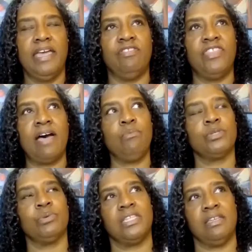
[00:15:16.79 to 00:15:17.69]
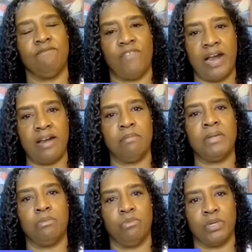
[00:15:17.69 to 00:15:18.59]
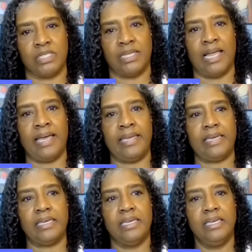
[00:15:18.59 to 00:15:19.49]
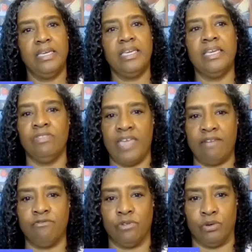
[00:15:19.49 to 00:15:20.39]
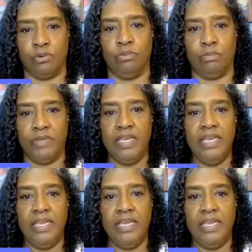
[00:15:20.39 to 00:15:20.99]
And that was what the environment was like in that room.